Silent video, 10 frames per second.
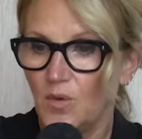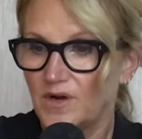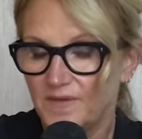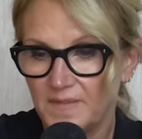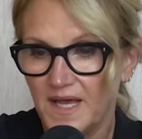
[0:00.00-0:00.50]

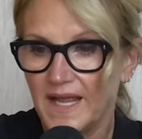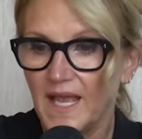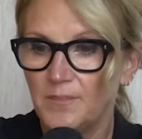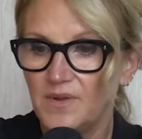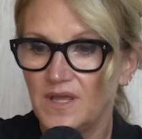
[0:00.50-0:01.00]
What if I'm not
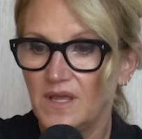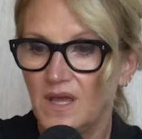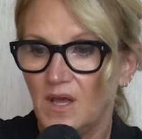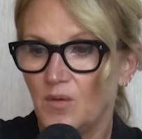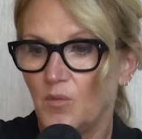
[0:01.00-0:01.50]
happy?
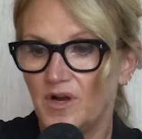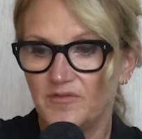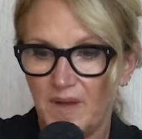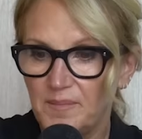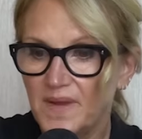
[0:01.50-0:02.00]
What
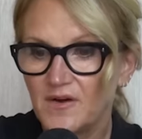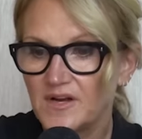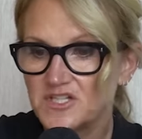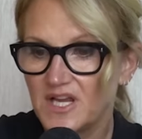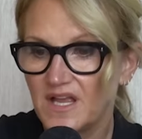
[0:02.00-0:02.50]
if my
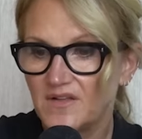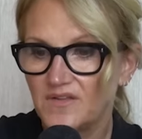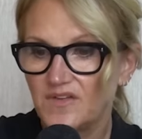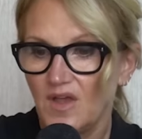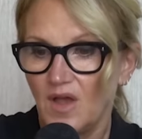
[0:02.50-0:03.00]
marriage
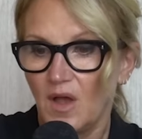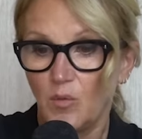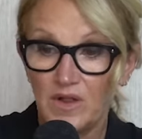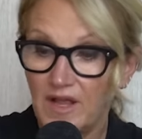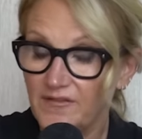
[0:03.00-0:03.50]
ends?
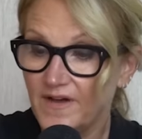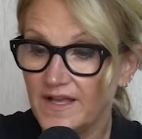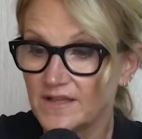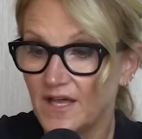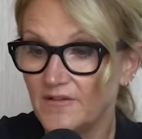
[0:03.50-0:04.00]
Will I
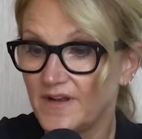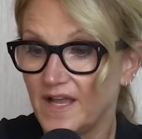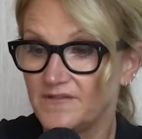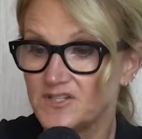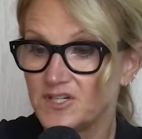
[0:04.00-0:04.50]
find love and
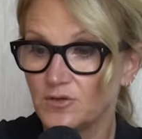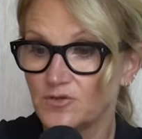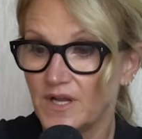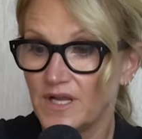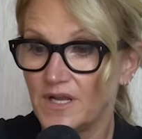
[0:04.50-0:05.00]
have
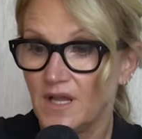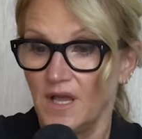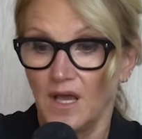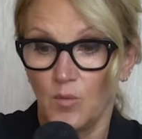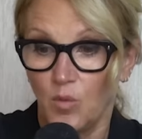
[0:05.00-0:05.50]
children?
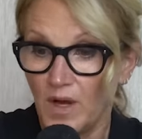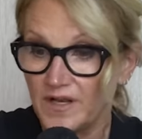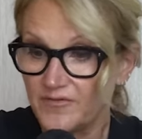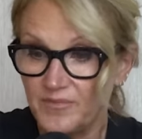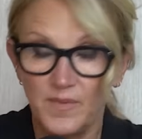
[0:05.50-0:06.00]

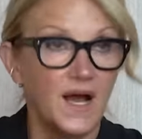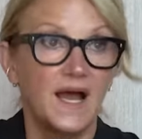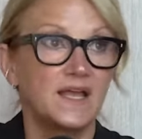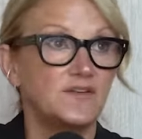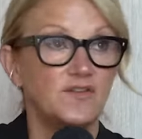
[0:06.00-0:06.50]
What if
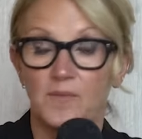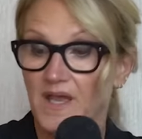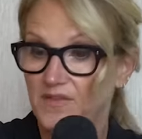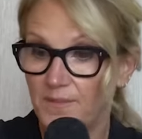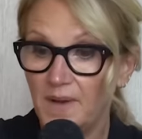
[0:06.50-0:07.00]
I don't
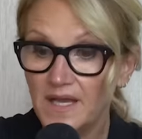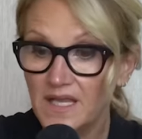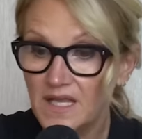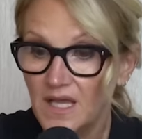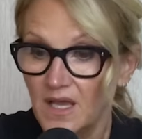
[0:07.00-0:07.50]
make the
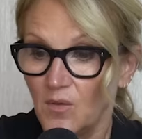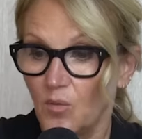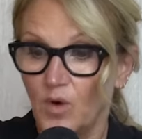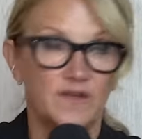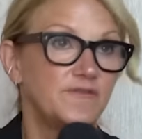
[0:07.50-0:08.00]
money?
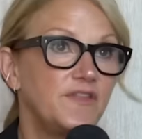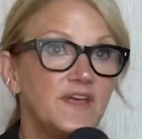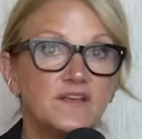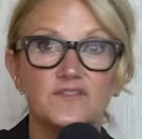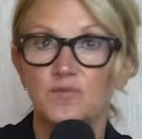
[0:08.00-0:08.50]
What if
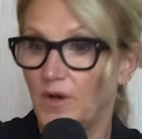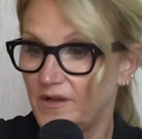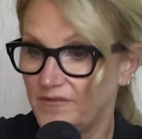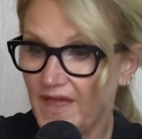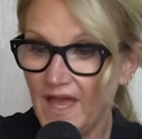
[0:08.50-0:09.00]
this? What
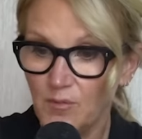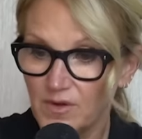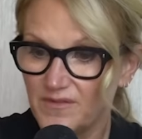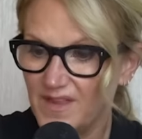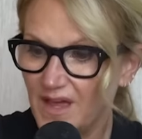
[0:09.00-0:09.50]
if that?
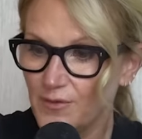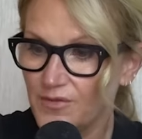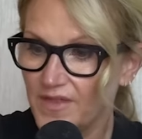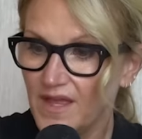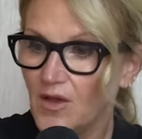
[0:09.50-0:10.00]
What if the other
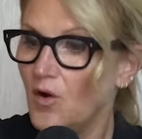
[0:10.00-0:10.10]
thing?